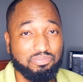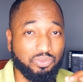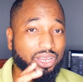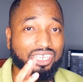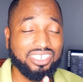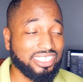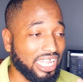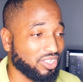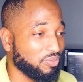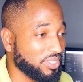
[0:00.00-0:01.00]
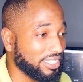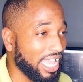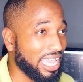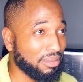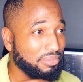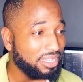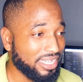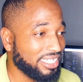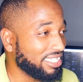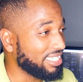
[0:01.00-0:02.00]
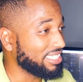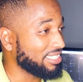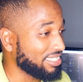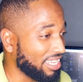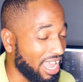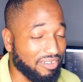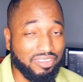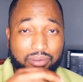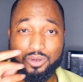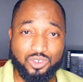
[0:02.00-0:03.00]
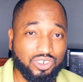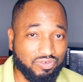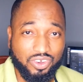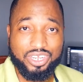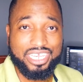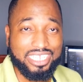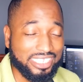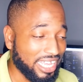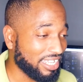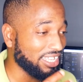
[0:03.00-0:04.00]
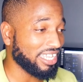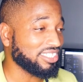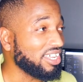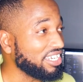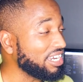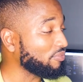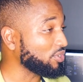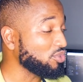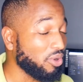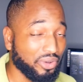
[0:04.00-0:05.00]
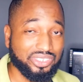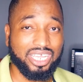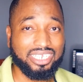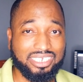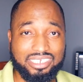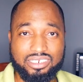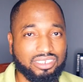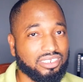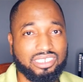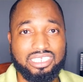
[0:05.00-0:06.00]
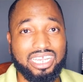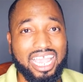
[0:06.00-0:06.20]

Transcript: When you start off a time, is after about 3-4 days of studying every 2 hours, and you